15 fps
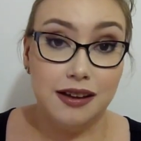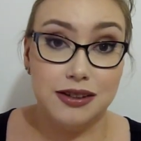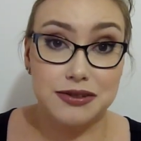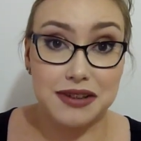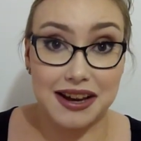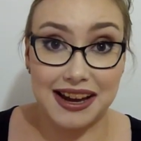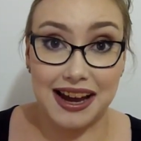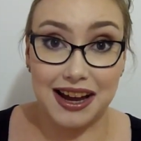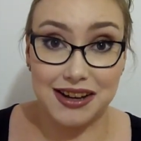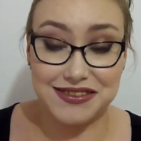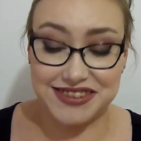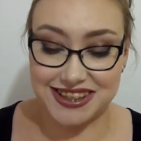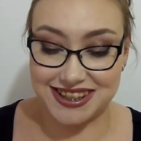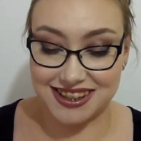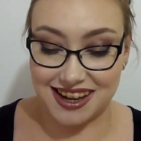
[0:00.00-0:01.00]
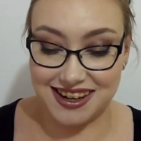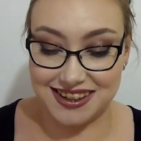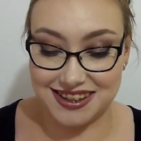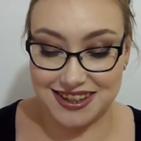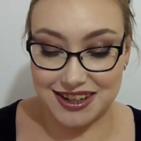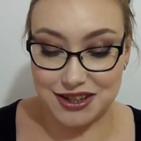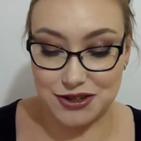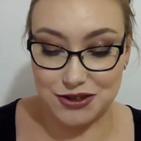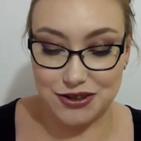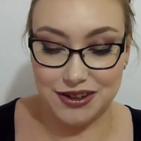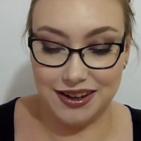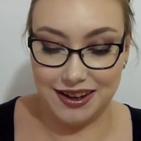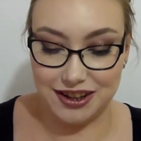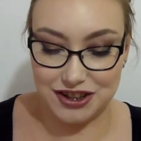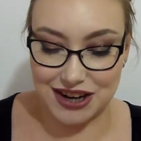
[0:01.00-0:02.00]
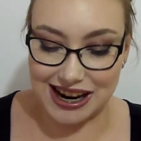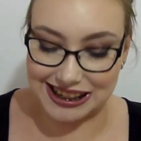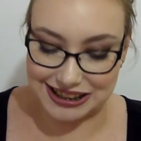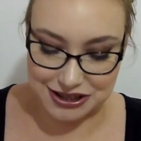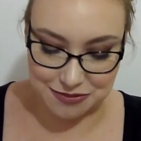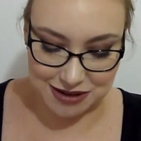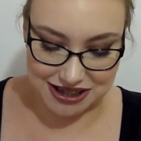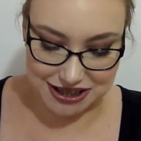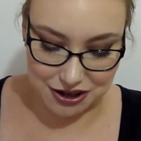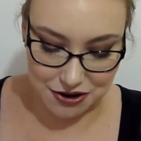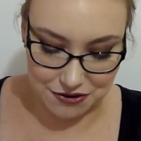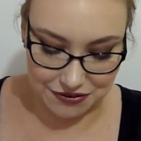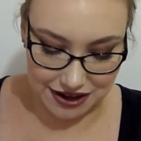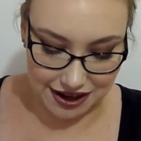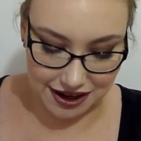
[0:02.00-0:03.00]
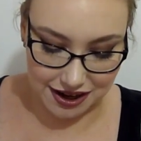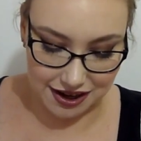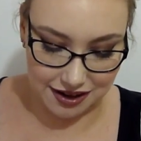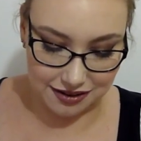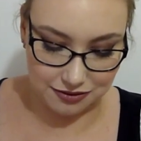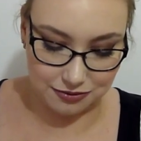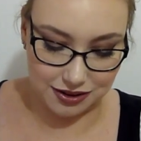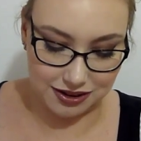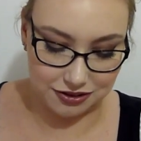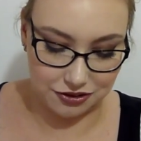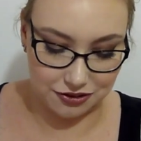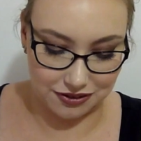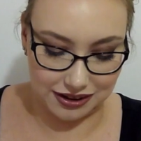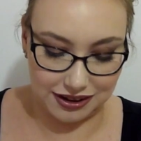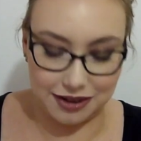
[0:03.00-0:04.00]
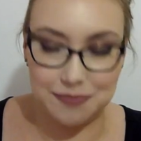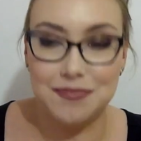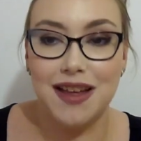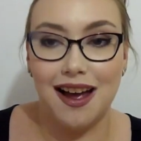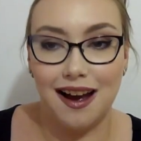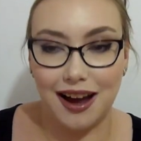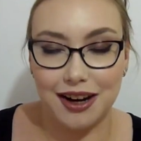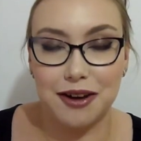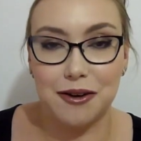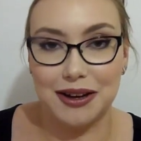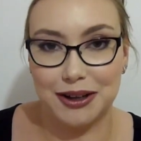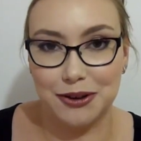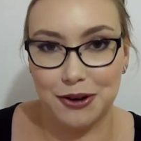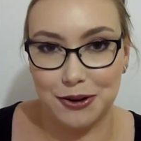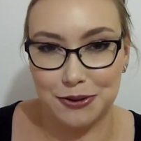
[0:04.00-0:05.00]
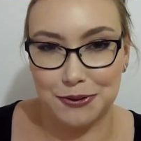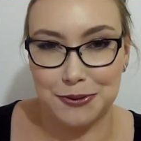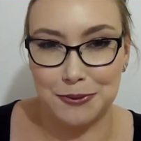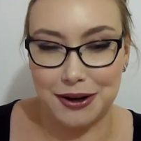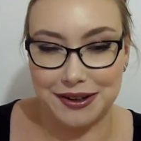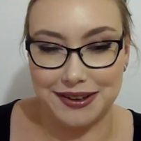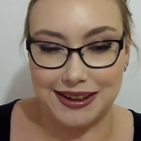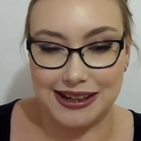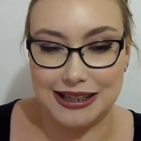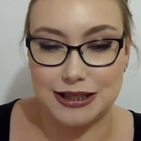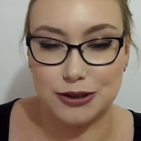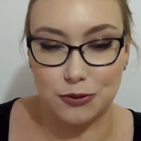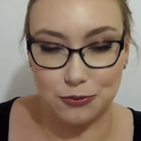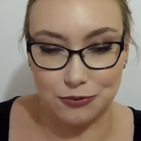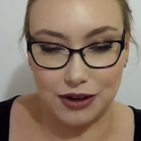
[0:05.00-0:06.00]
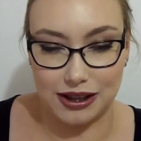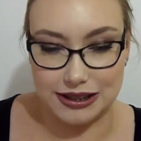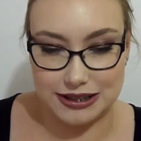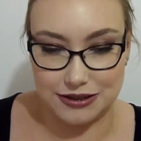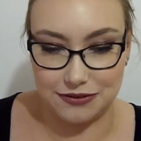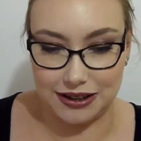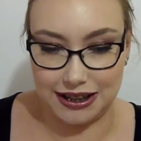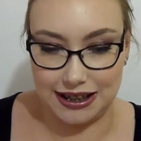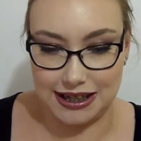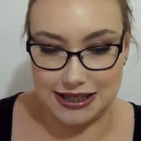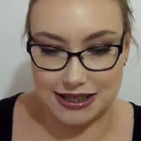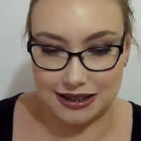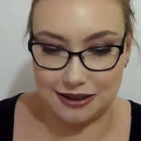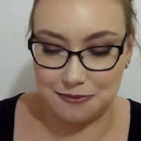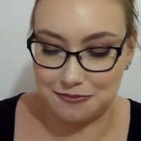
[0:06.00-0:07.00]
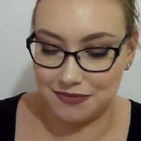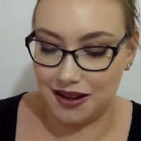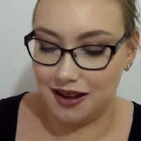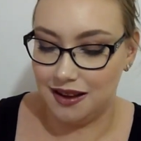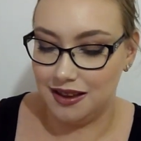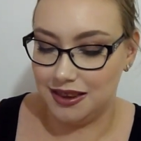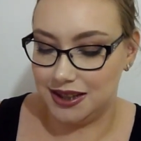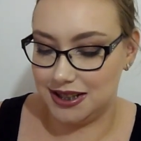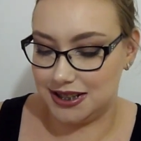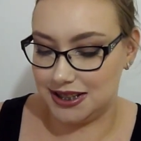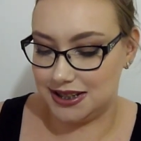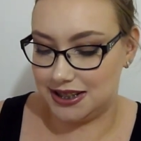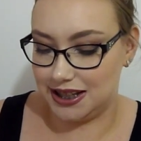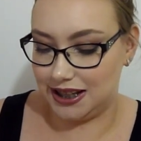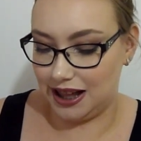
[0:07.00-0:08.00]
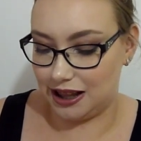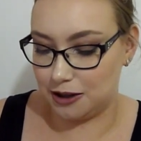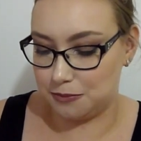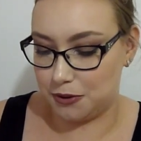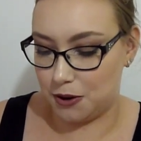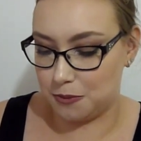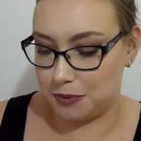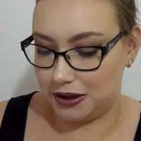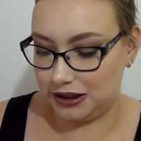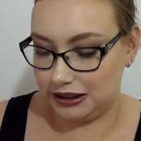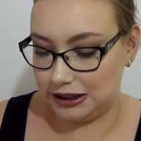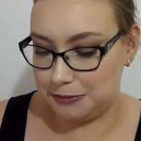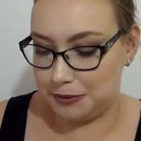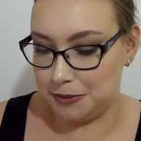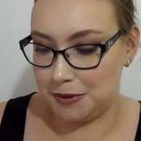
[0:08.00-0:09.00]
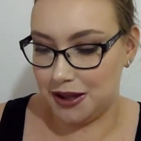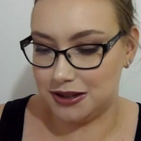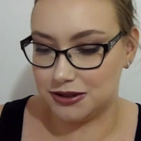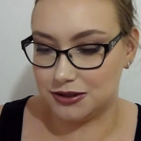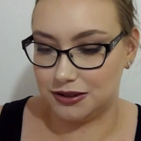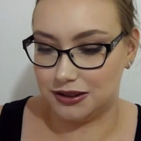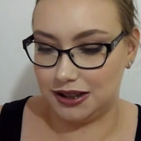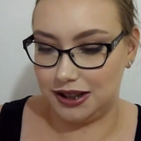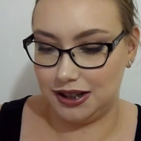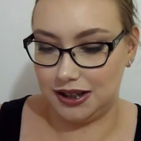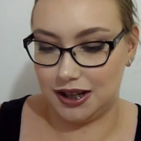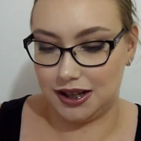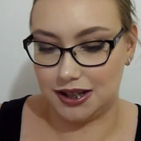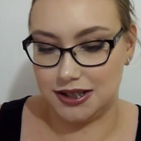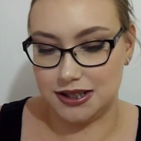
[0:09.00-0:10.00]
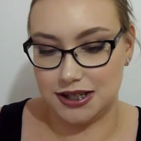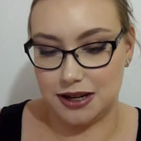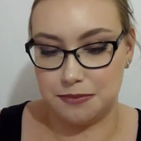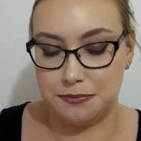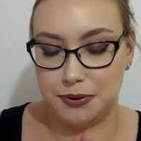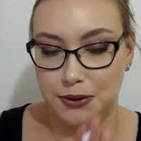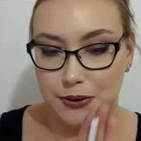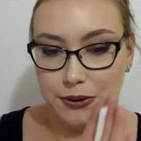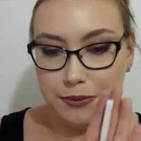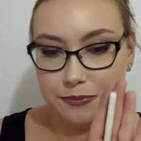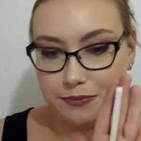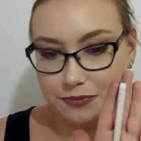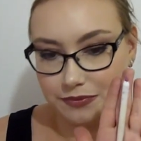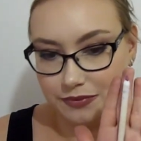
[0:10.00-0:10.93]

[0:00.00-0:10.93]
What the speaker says: So I have decided to challenge myself and, well, not really. I know I can go through one of these relatively easily. This is the Colourpop Lippy Pencil in Contempo.